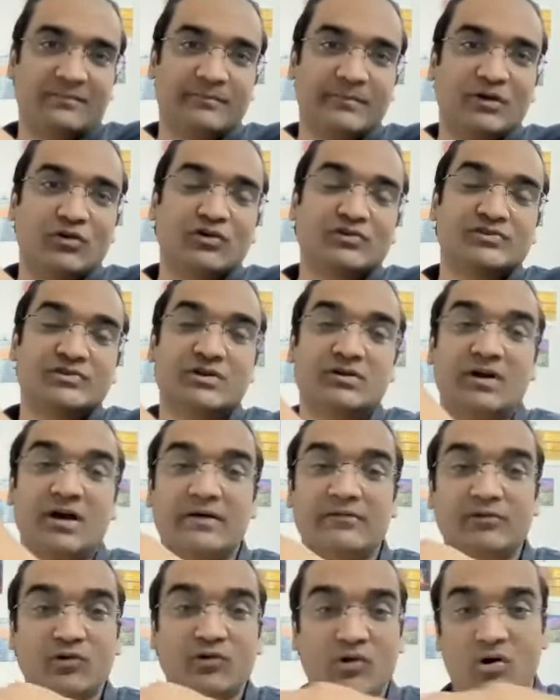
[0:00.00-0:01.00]
Because you
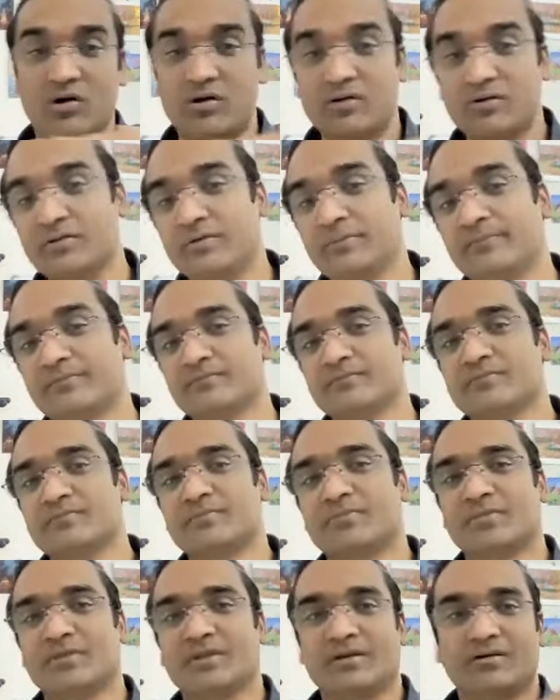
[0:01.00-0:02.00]
have long
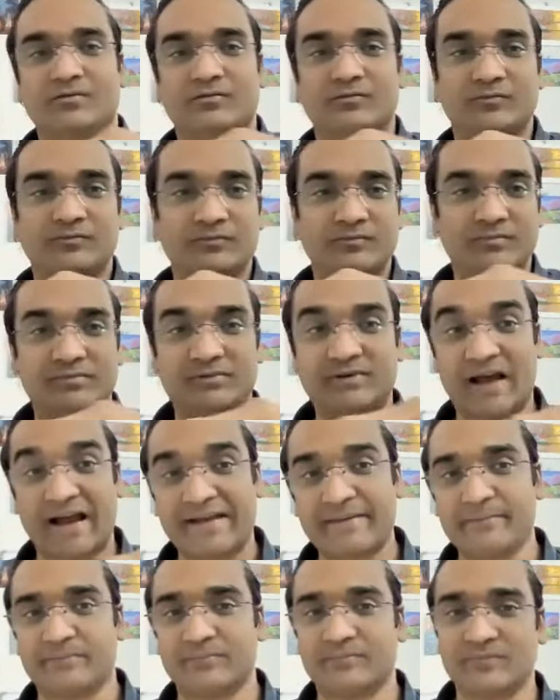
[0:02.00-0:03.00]

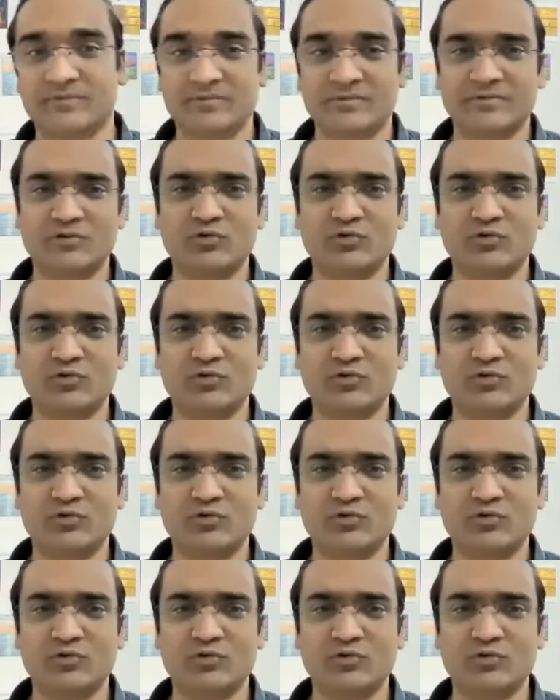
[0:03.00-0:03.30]
time,